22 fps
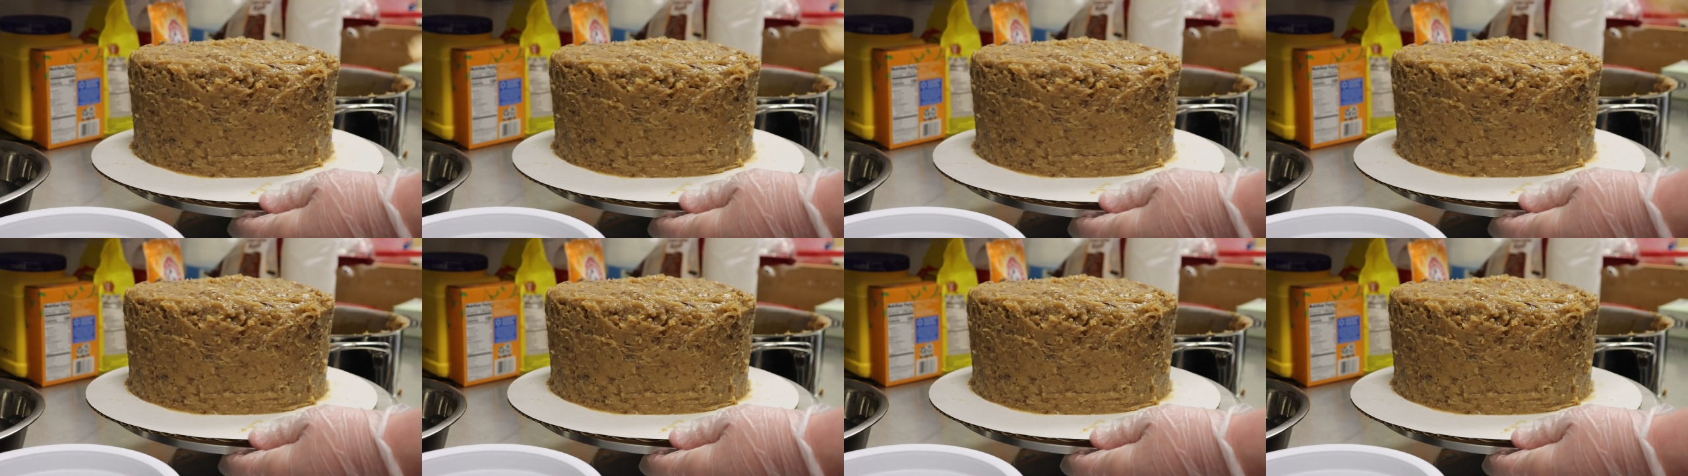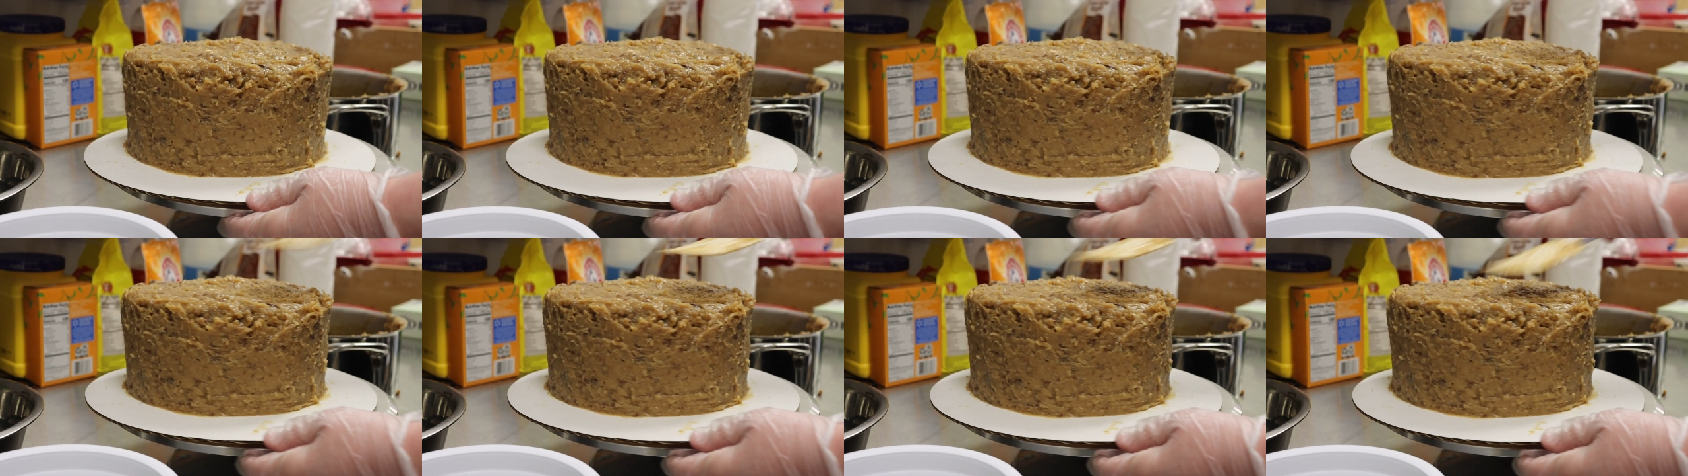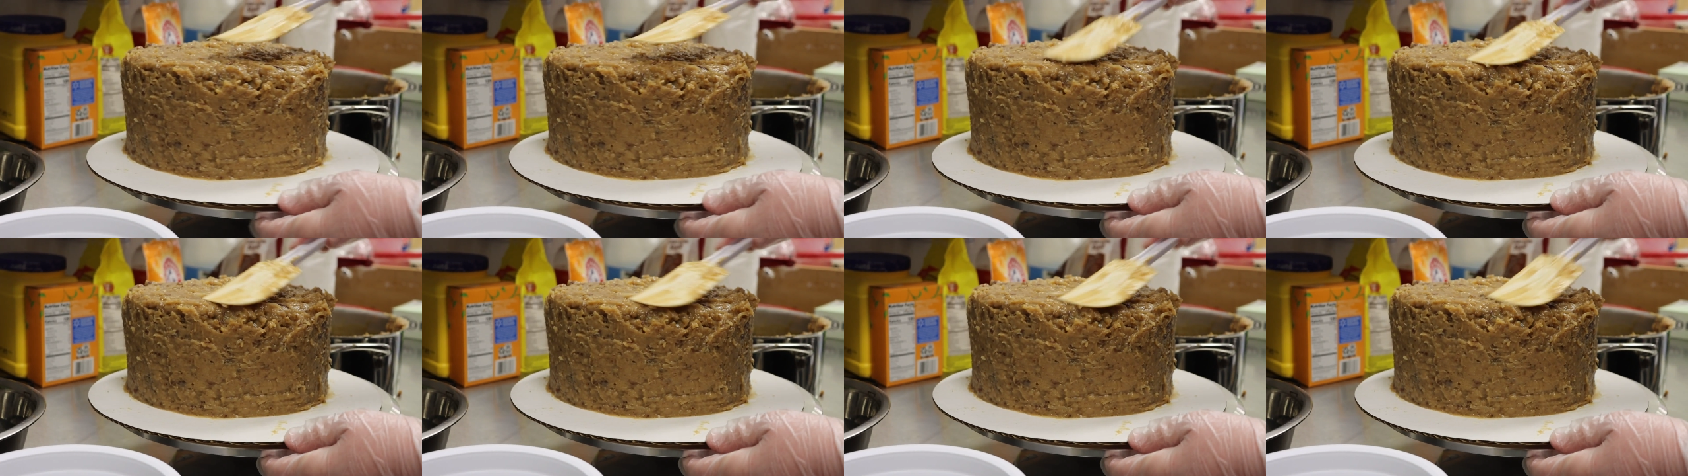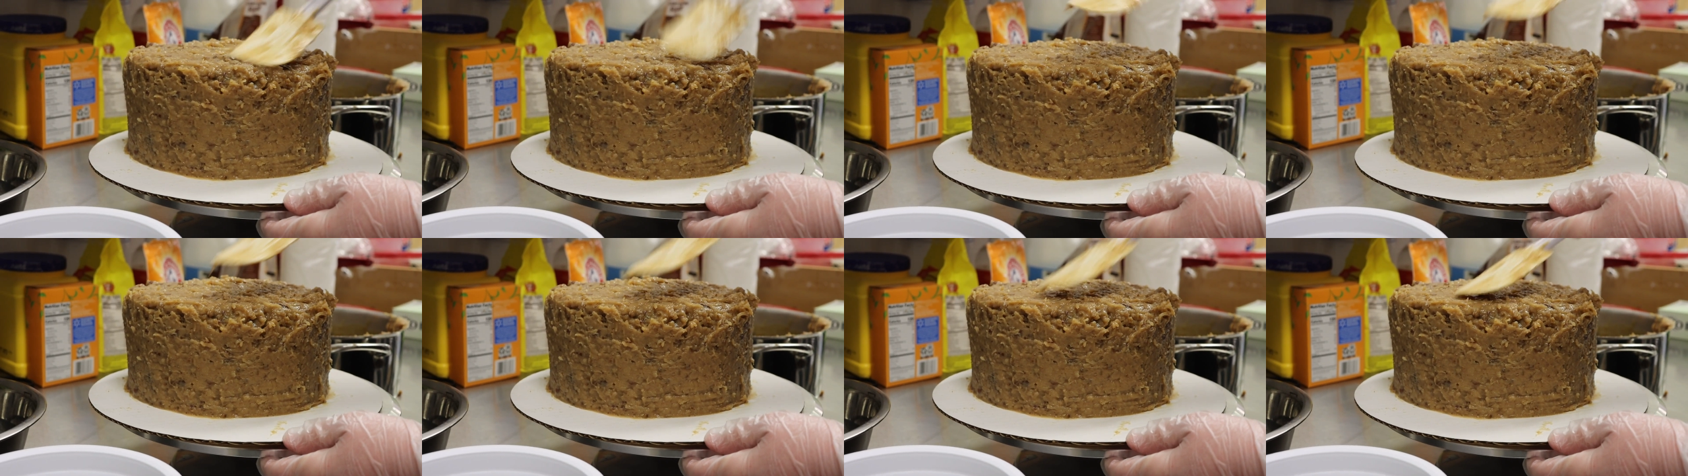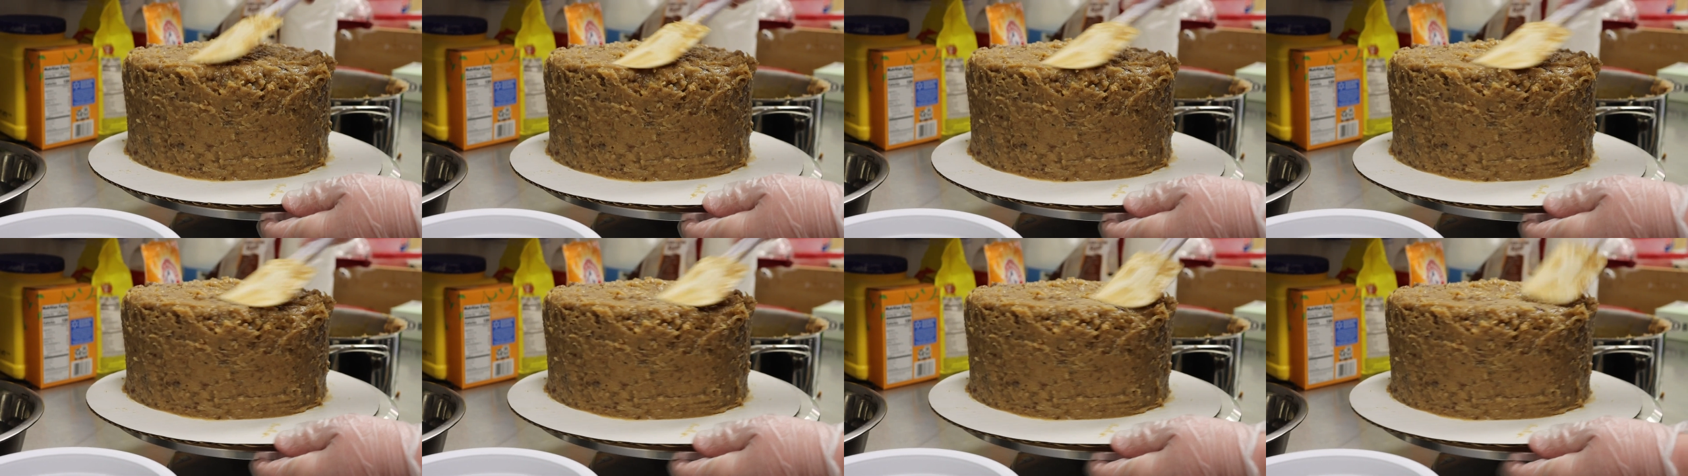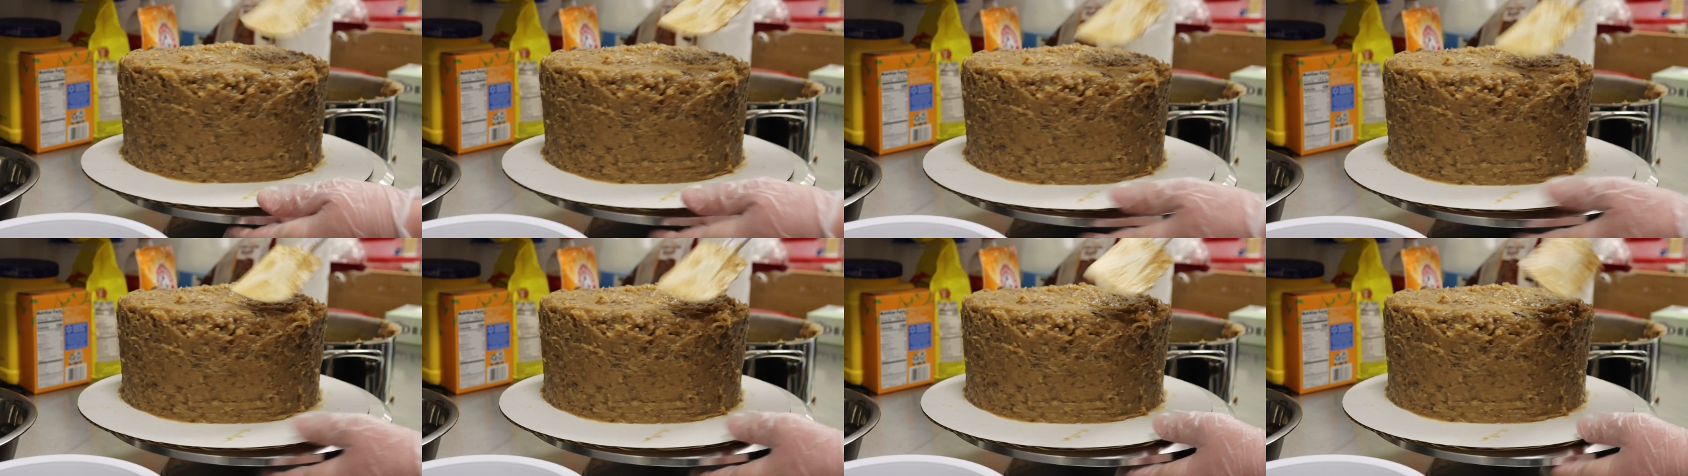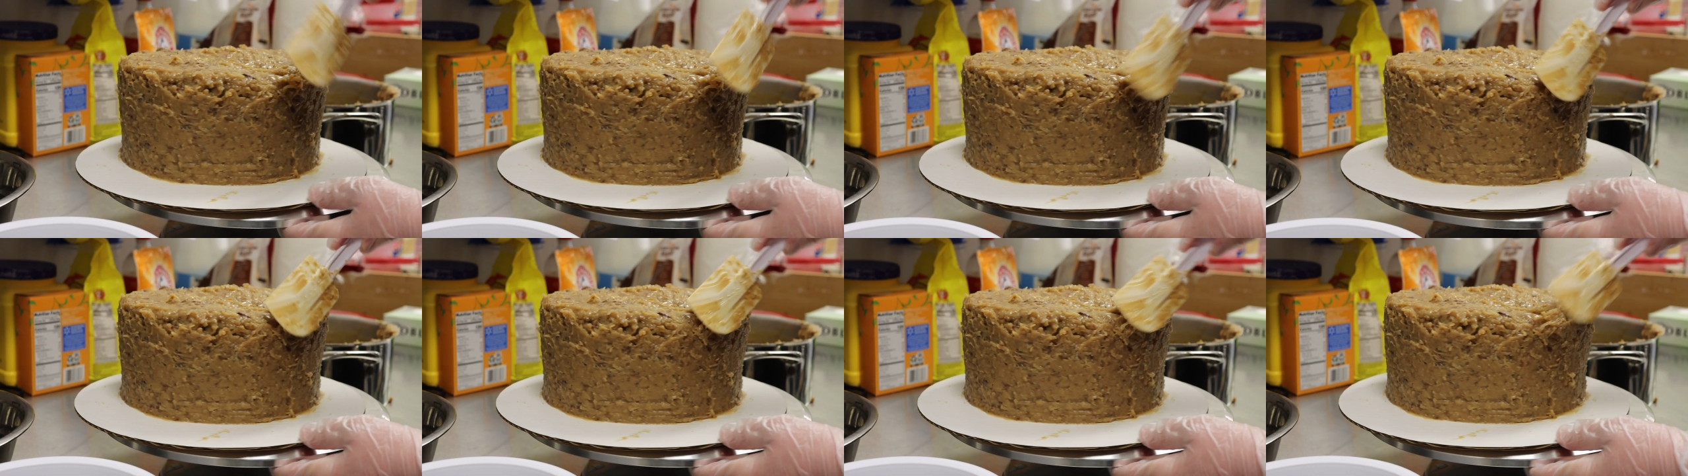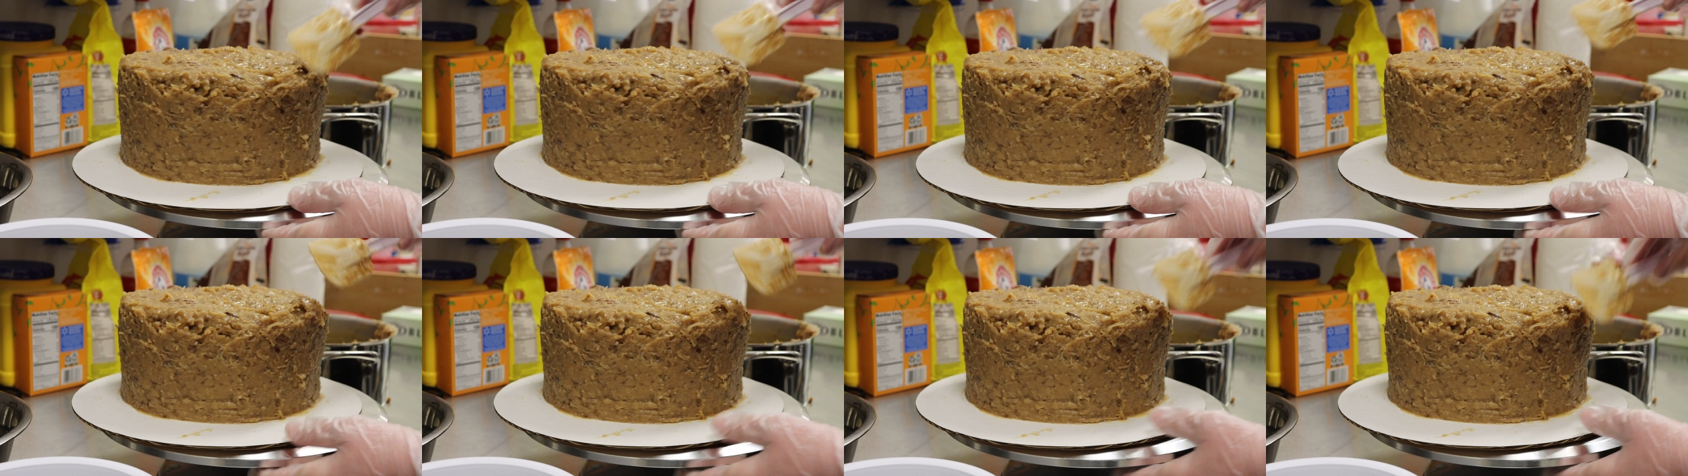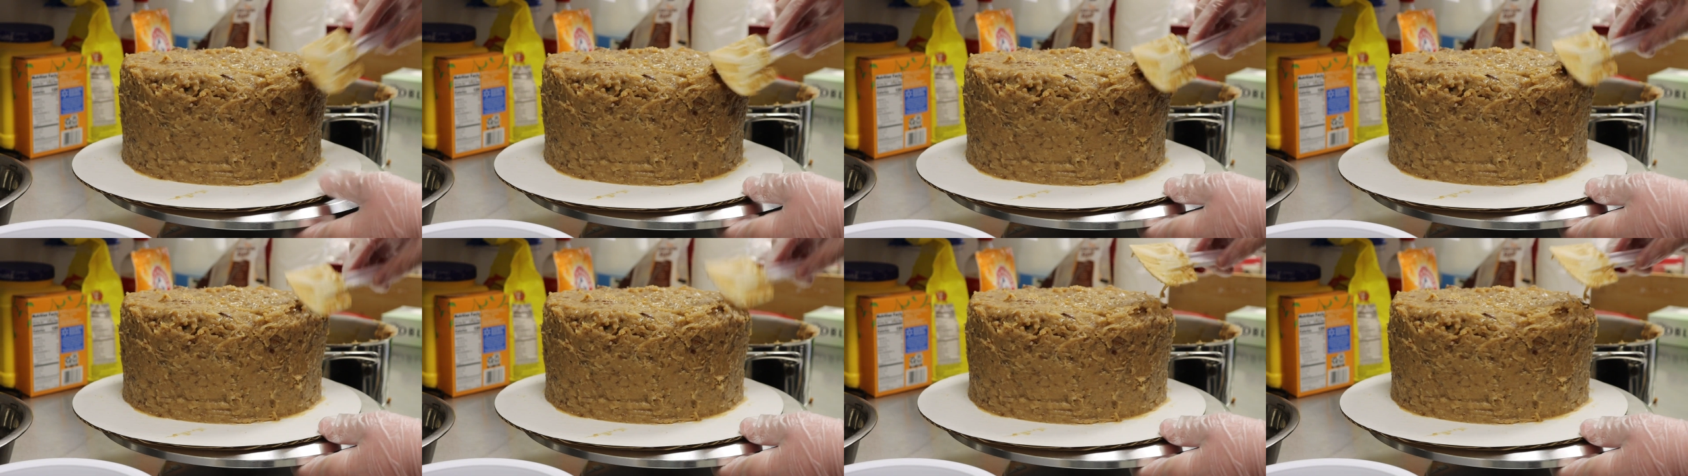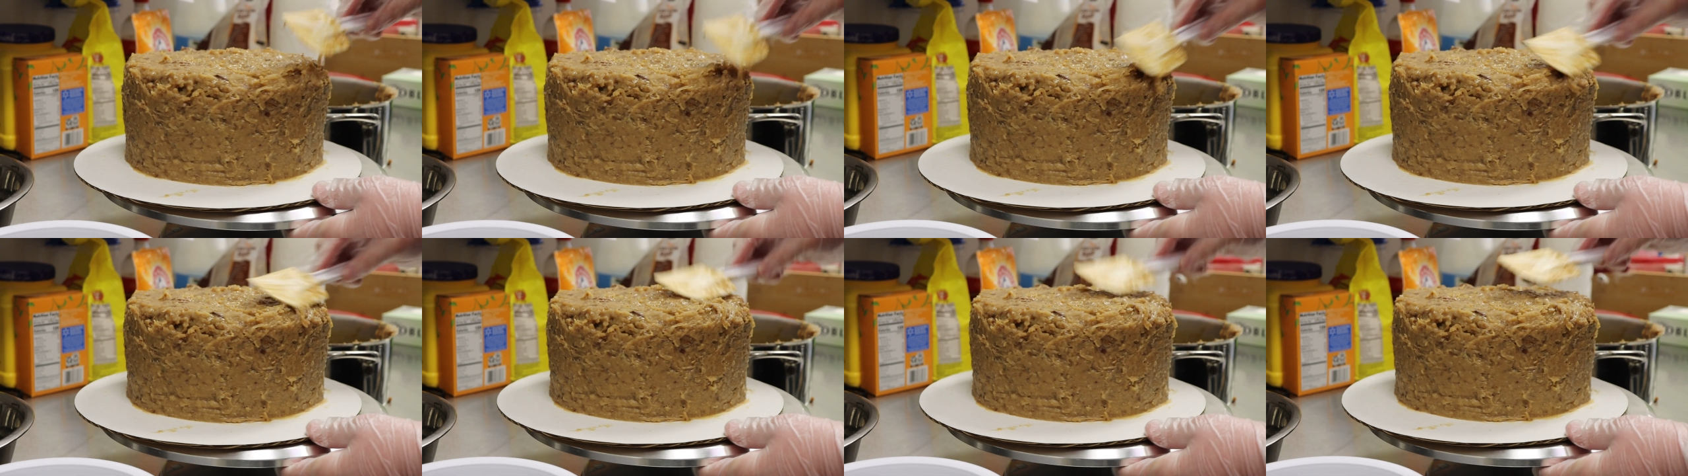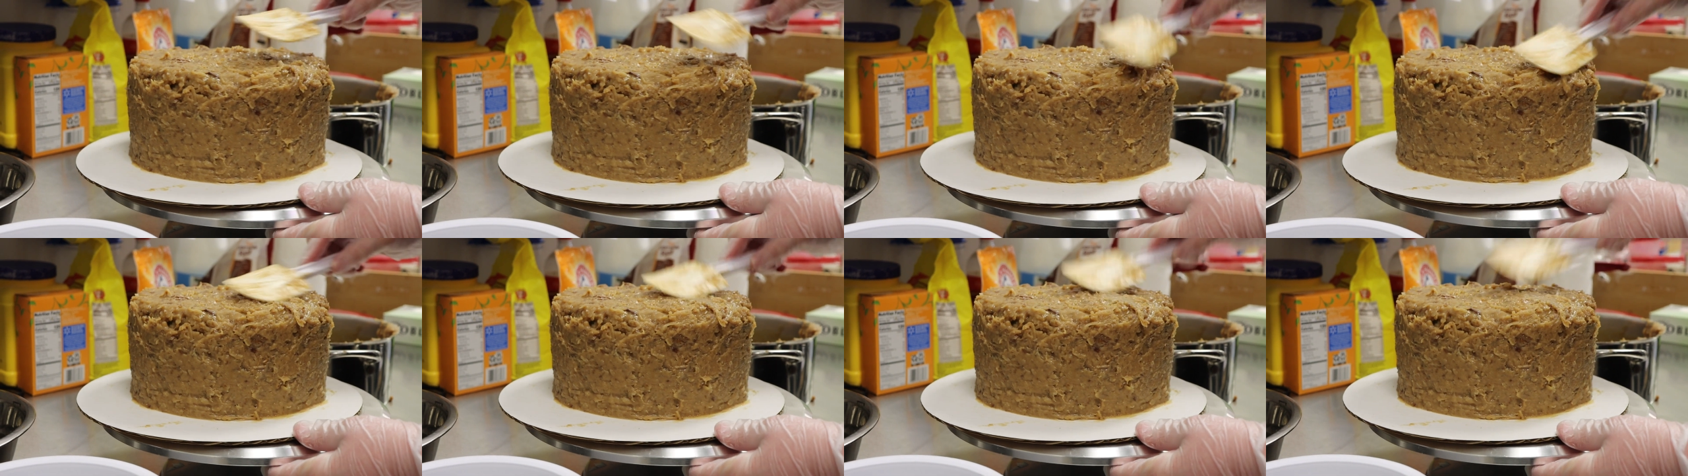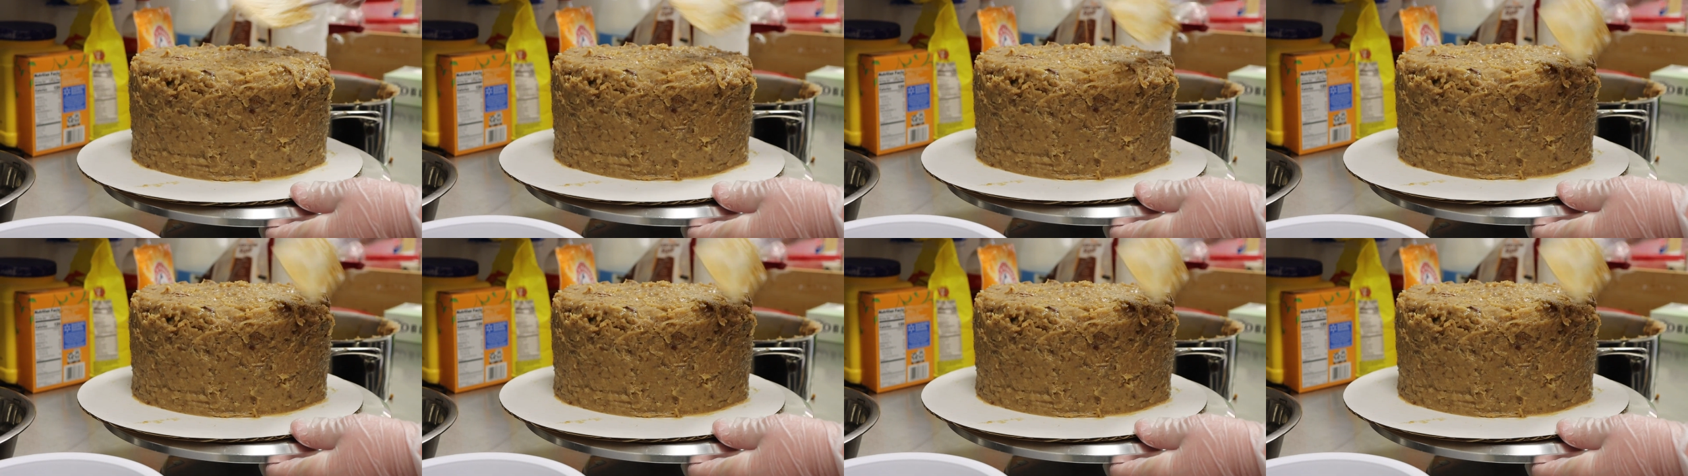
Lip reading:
[unreadable: no face in view]